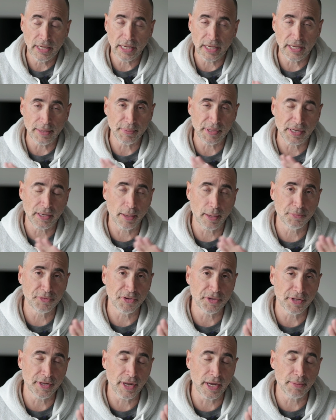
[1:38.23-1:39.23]
it becomes
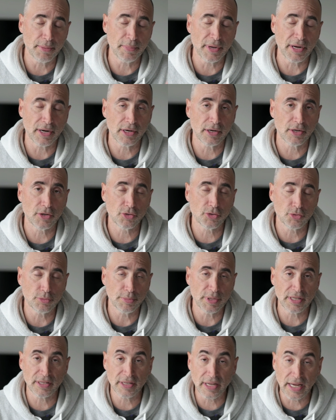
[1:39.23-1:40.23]
a nightmare to
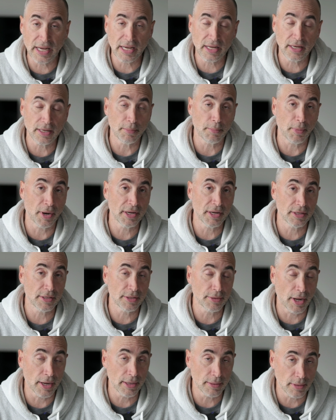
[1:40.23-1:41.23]
maintain, a,
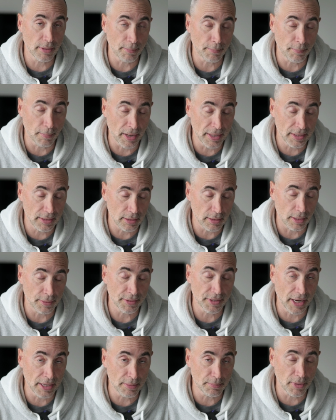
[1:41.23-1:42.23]
night, a, might, a
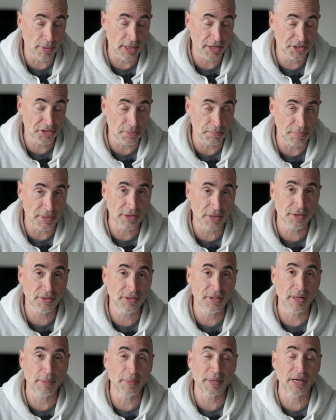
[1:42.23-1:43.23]
nightmare to
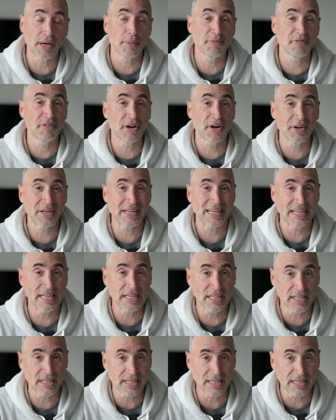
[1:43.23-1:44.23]
build. They become very
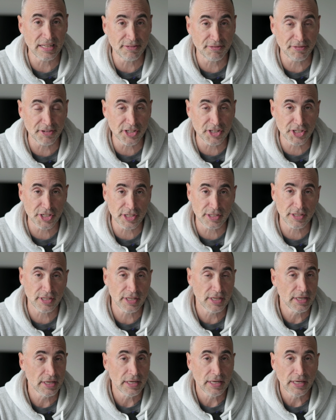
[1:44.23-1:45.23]
inefficient.
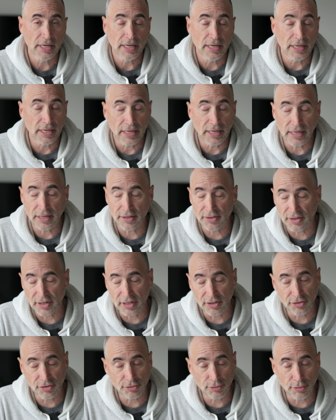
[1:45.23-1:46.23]
It's
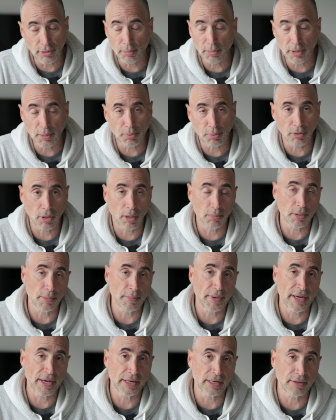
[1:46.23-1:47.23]
extremely
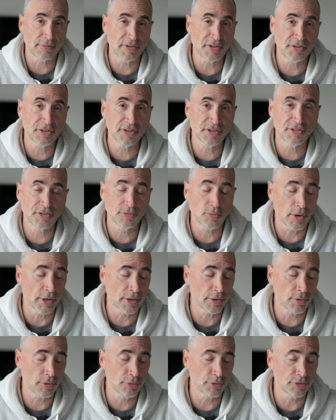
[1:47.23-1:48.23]
problematic. This is
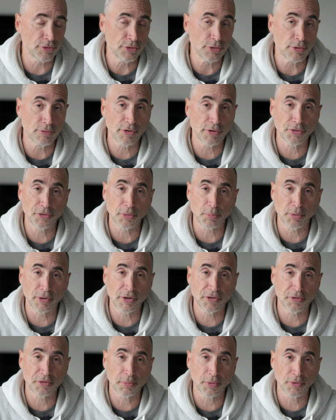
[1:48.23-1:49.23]
one of those universal
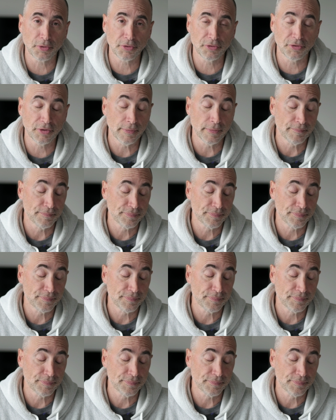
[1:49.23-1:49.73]
principles